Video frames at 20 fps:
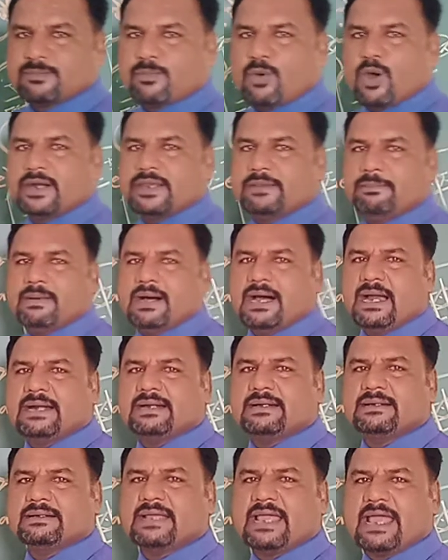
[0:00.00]
body
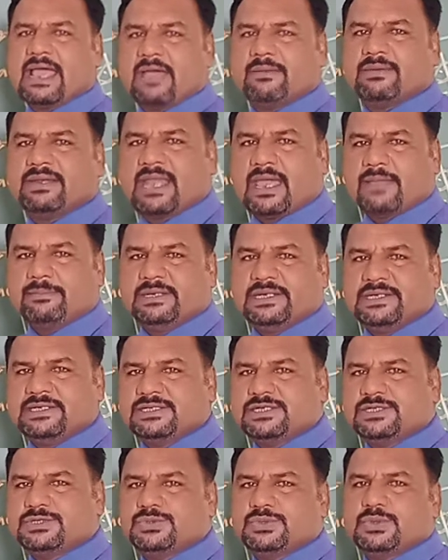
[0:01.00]
part have an
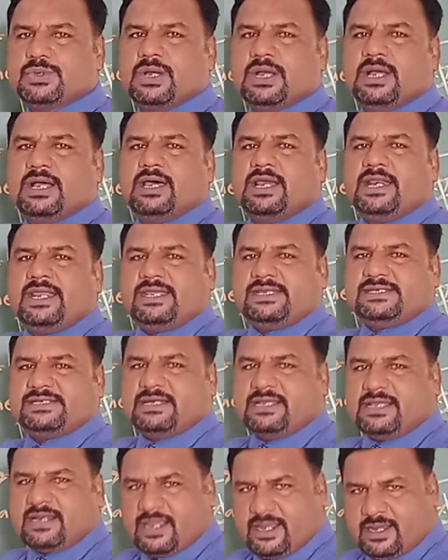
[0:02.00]
ability to
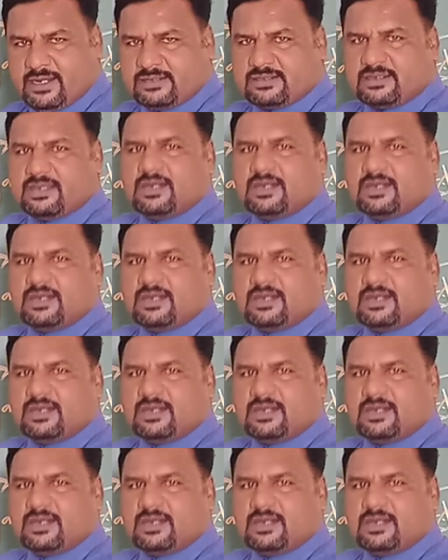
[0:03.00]
regenerate,